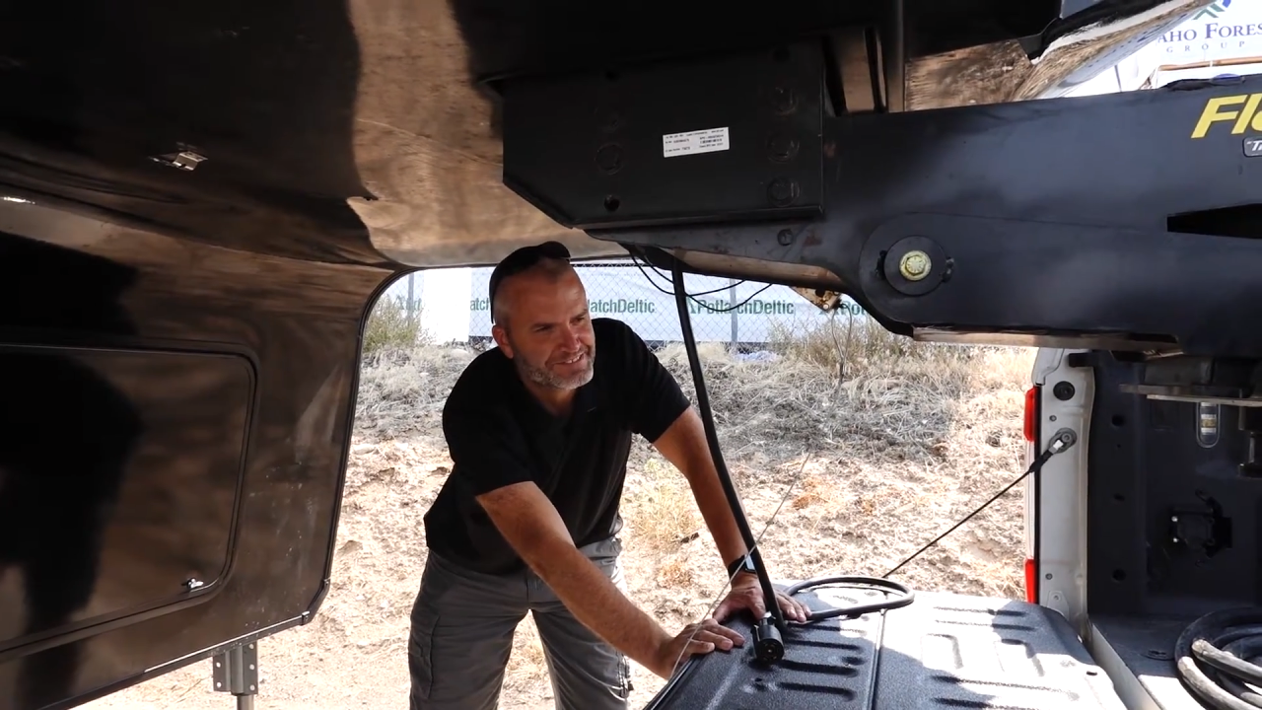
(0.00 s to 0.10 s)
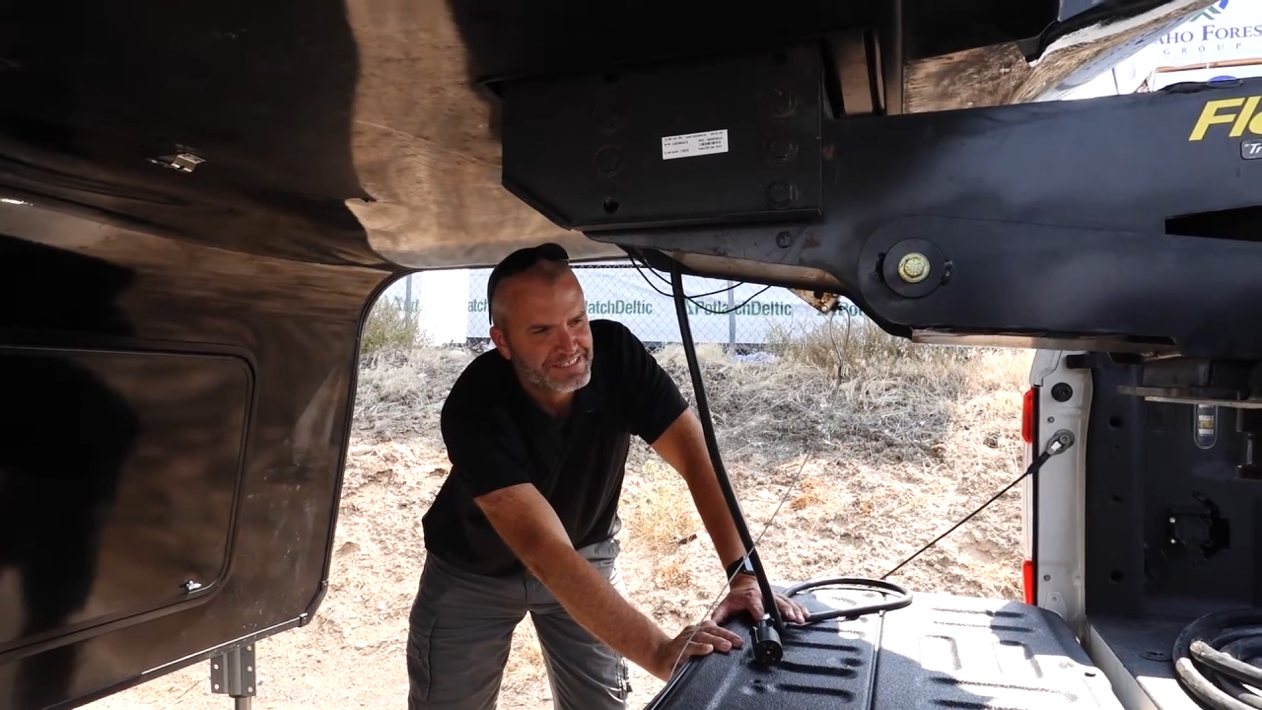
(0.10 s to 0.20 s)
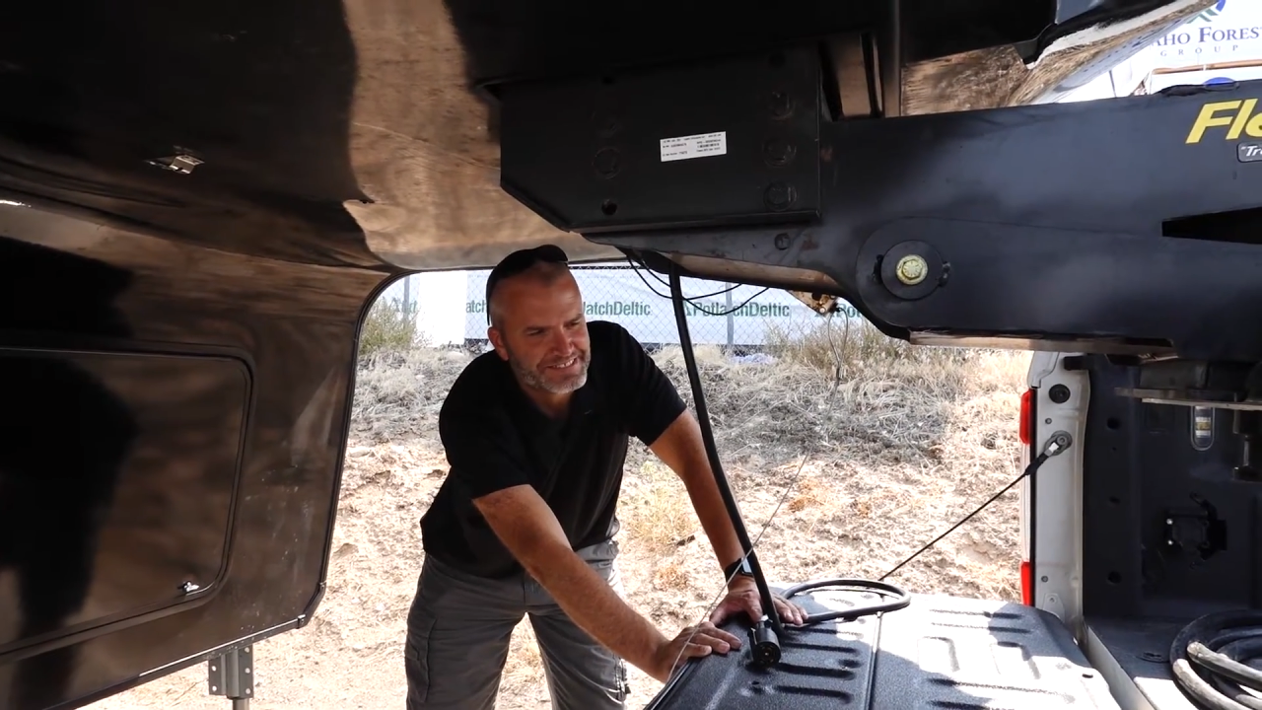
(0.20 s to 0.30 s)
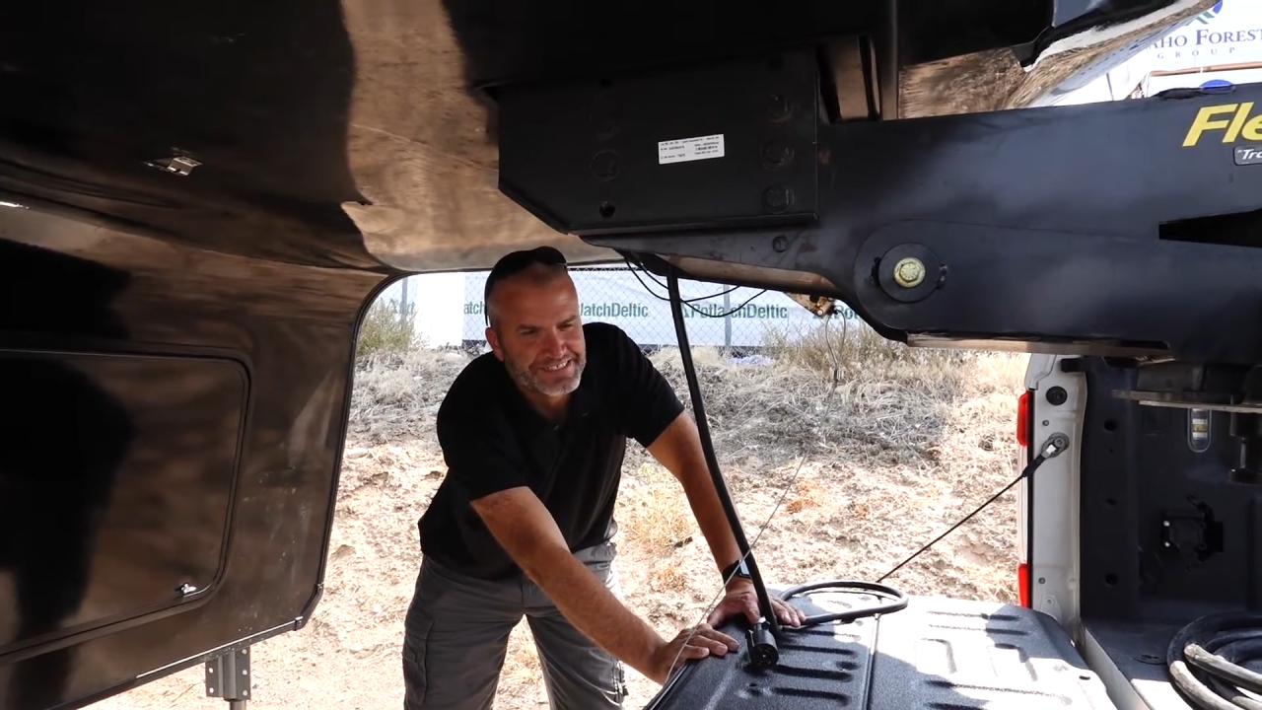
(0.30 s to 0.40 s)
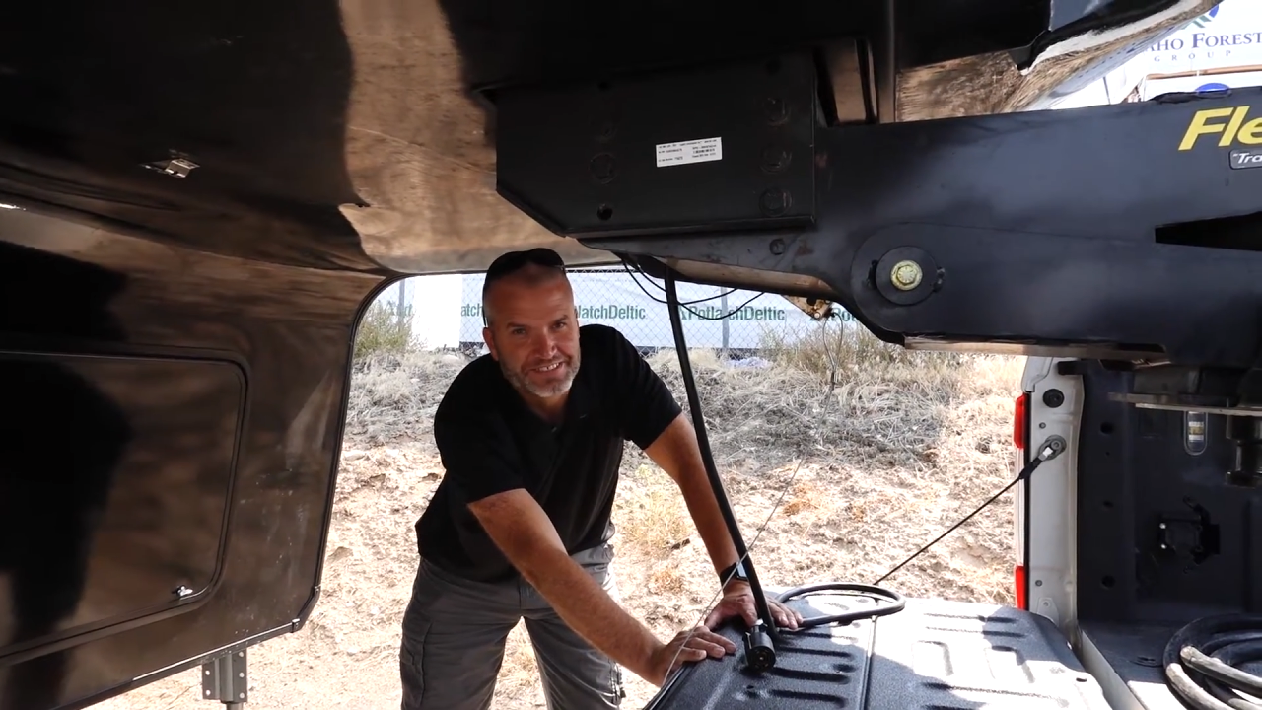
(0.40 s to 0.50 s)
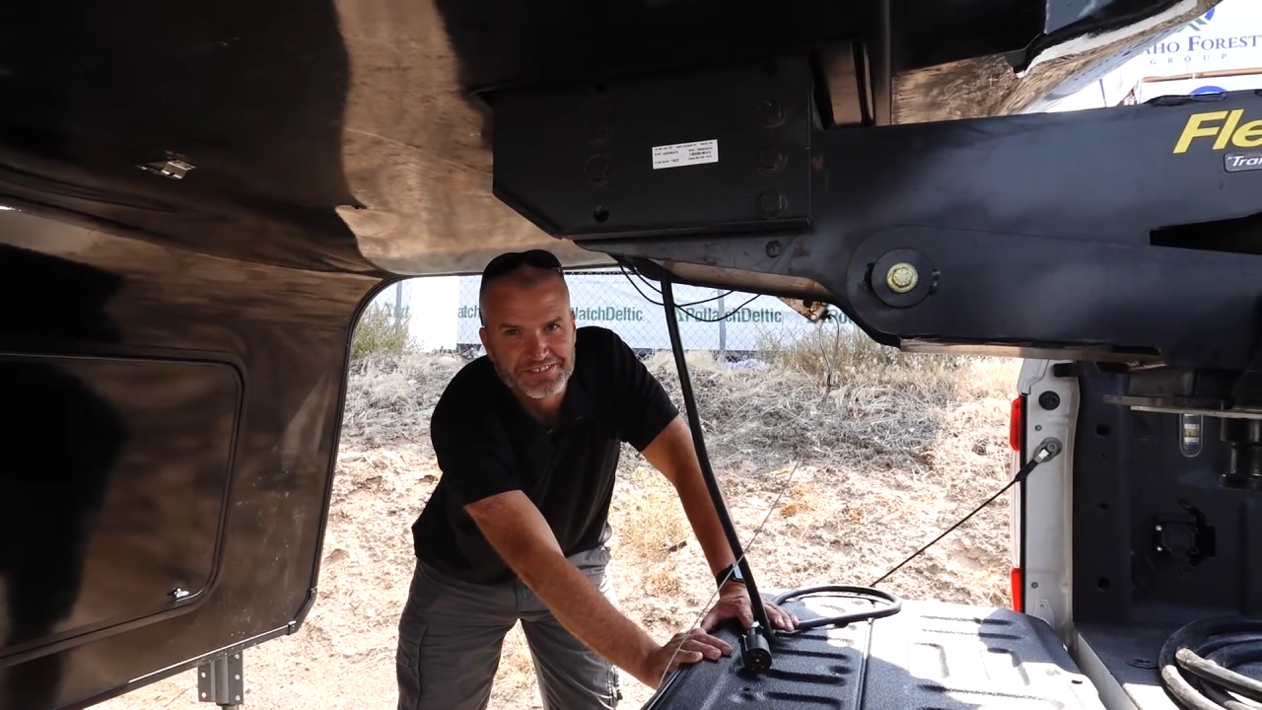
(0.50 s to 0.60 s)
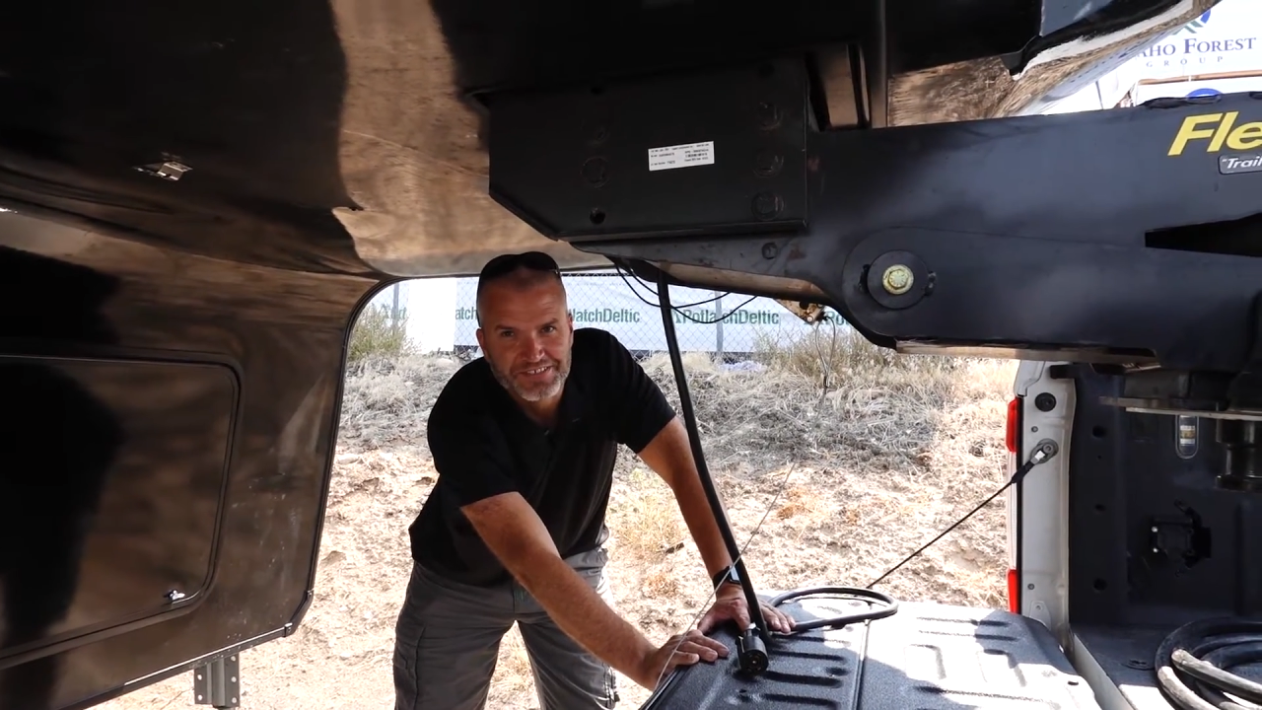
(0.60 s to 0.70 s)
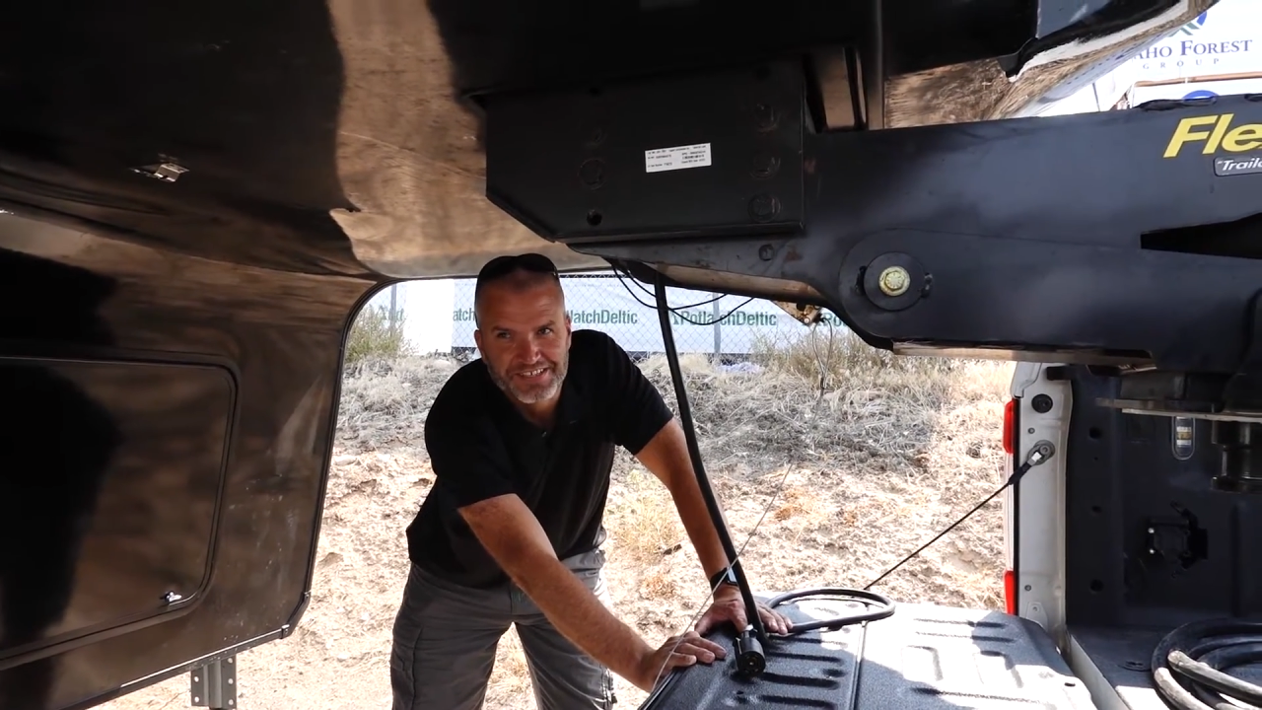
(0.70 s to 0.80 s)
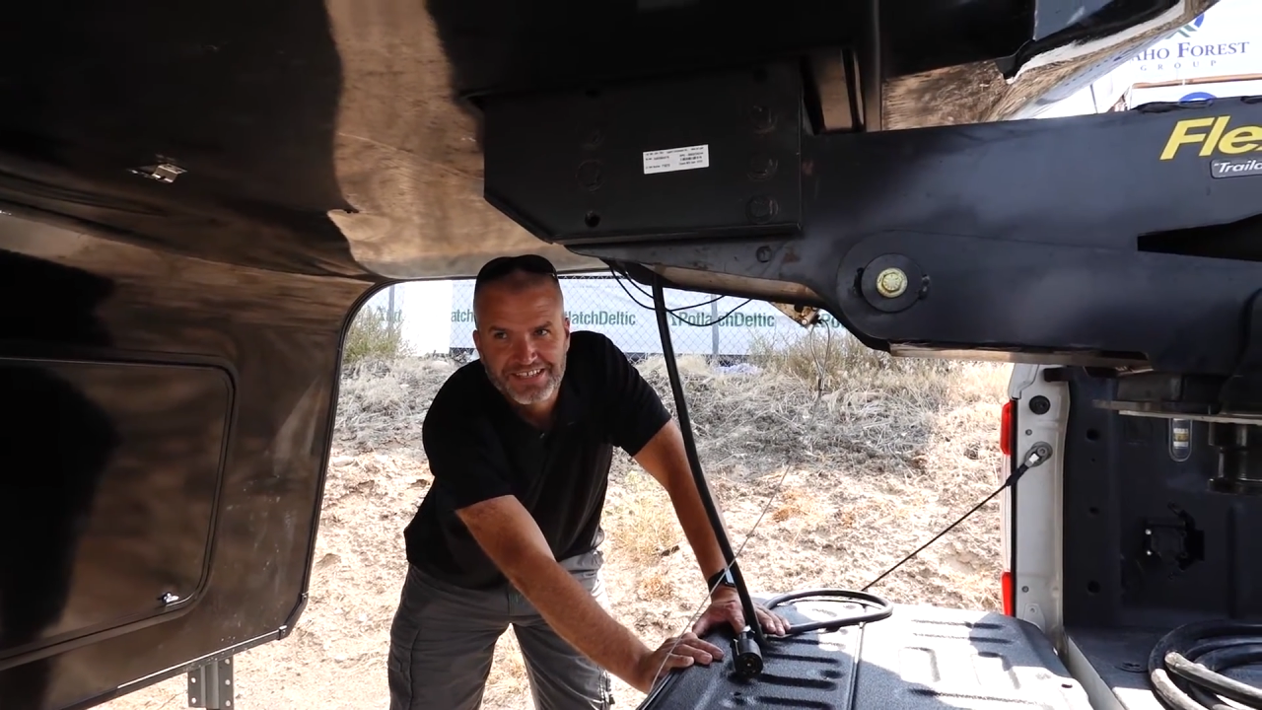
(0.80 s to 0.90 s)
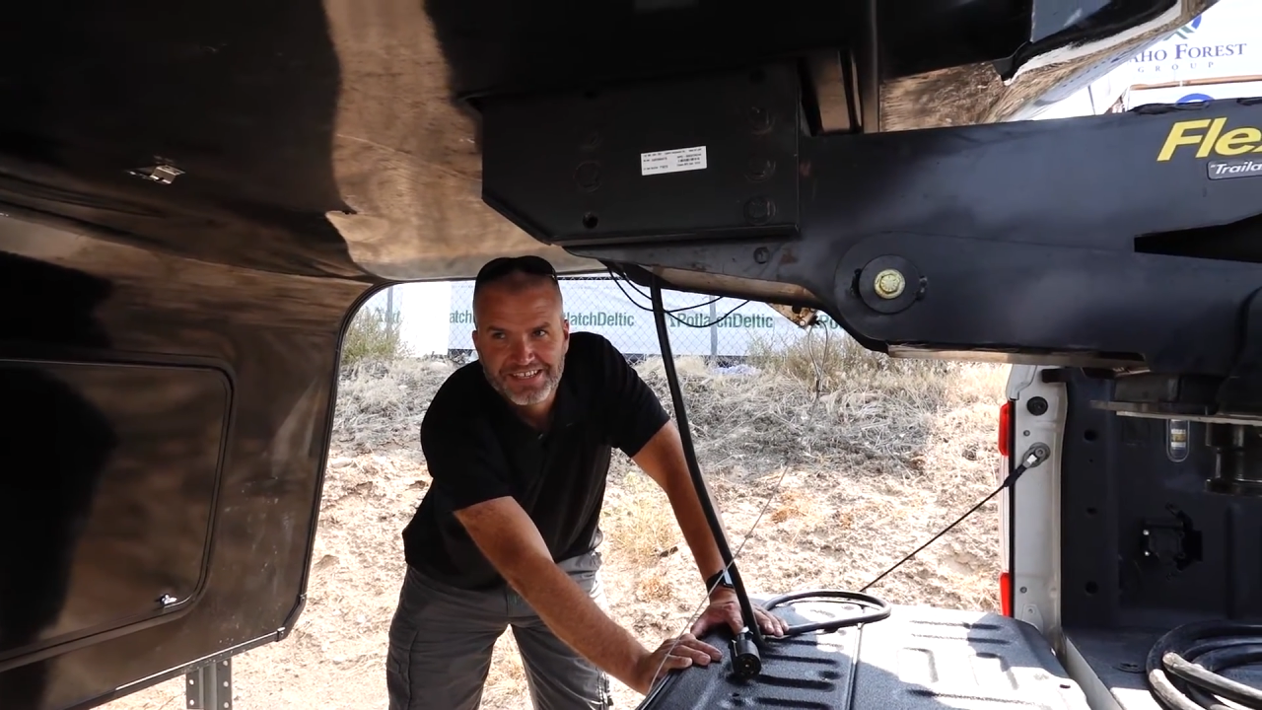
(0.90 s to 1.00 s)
soon as I set the truck,